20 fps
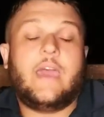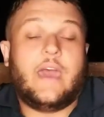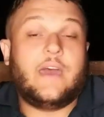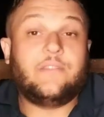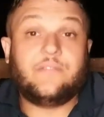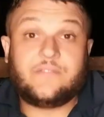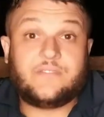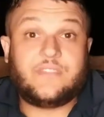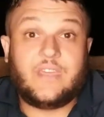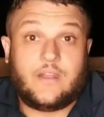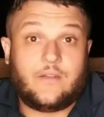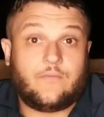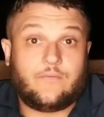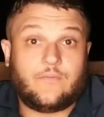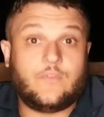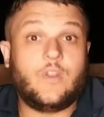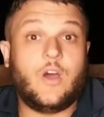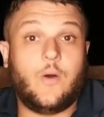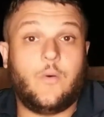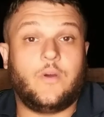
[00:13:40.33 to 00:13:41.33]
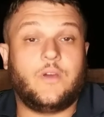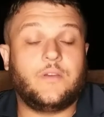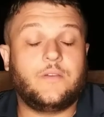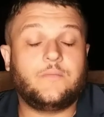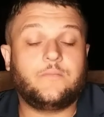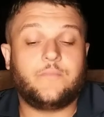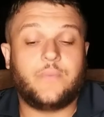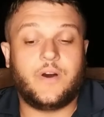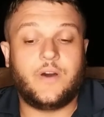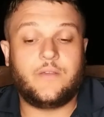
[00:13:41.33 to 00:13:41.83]
and didn't know it.
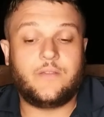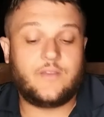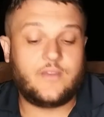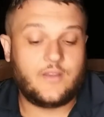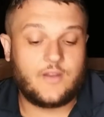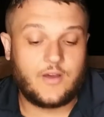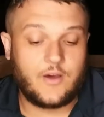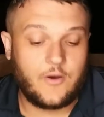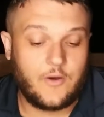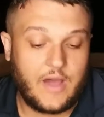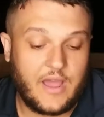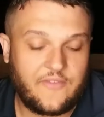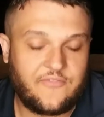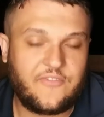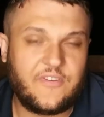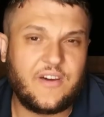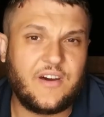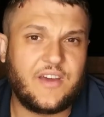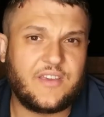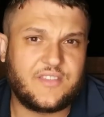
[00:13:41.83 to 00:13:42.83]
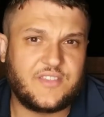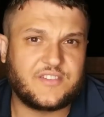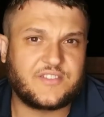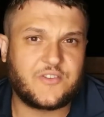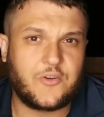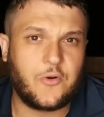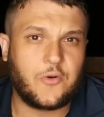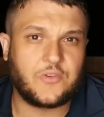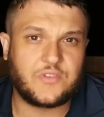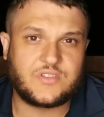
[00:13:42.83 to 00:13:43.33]
But, you know, I feel like this
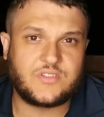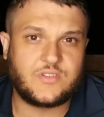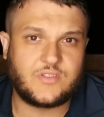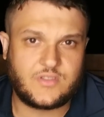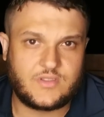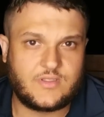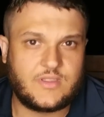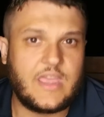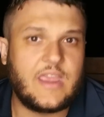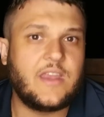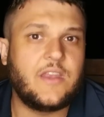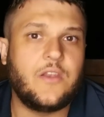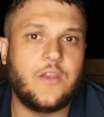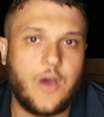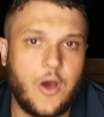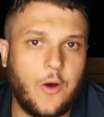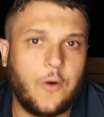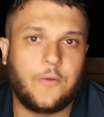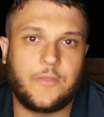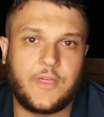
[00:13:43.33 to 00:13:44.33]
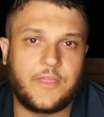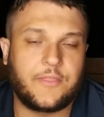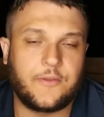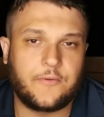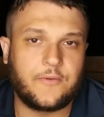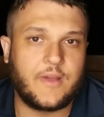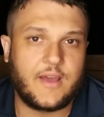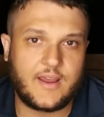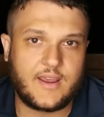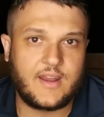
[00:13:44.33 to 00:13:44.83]
course, they know that
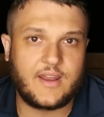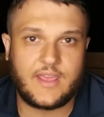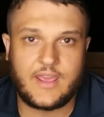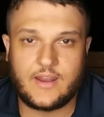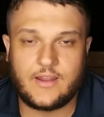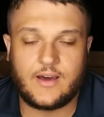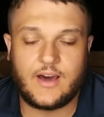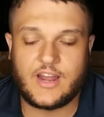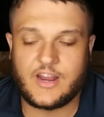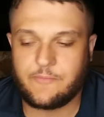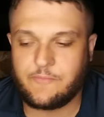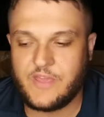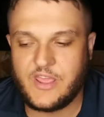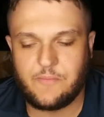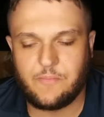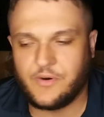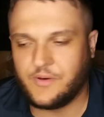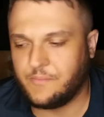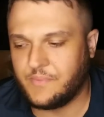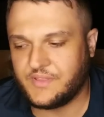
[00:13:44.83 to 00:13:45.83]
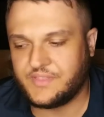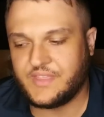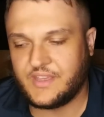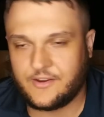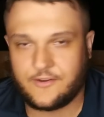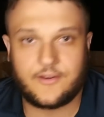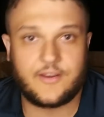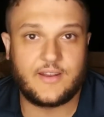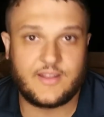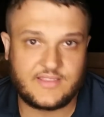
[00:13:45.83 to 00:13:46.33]
they're not going to get a lot of people, but they
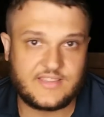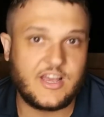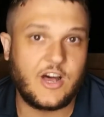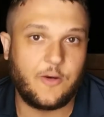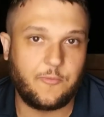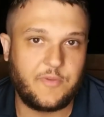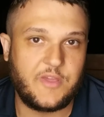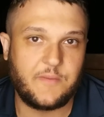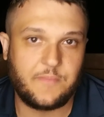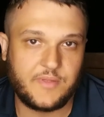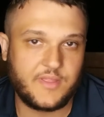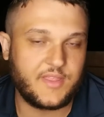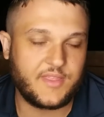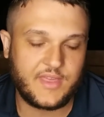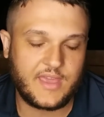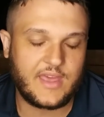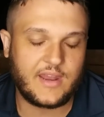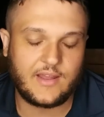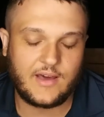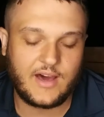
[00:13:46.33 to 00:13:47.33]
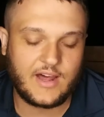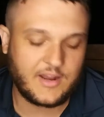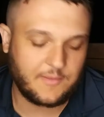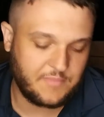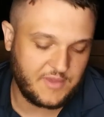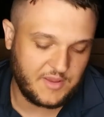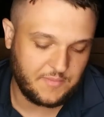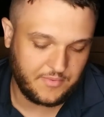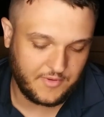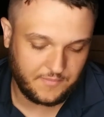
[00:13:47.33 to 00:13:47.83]
are going to tell people that they get a lot
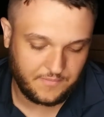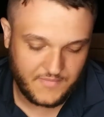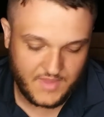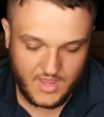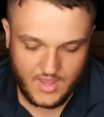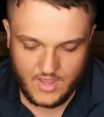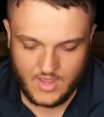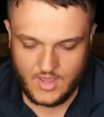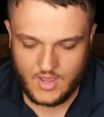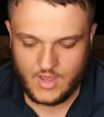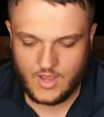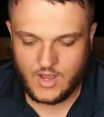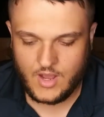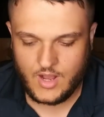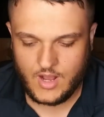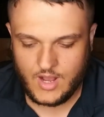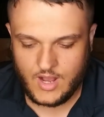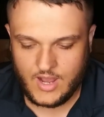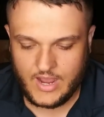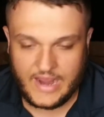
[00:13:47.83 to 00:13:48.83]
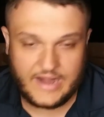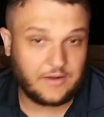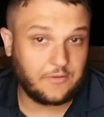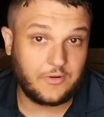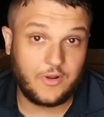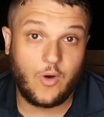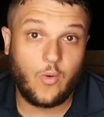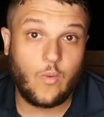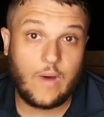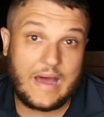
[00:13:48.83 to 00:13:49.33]
of people. Uh, I
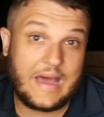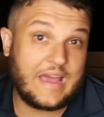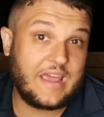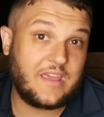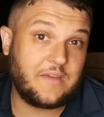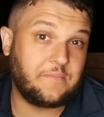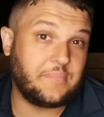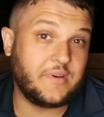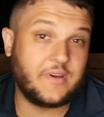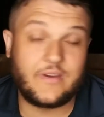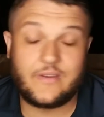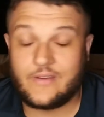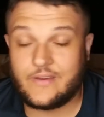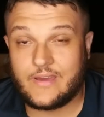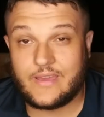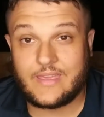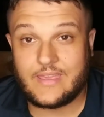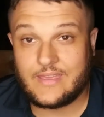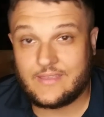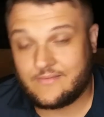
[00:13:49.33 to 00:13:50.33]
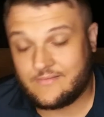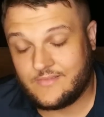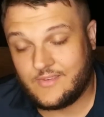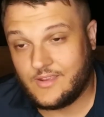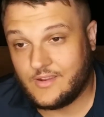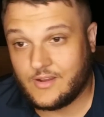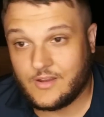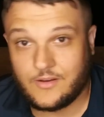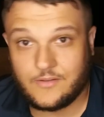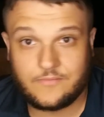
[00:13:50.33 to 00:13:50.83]
don't know why, but I,
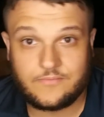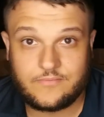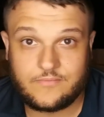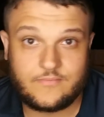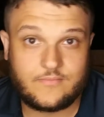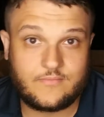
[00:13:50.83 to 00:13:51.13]
you know,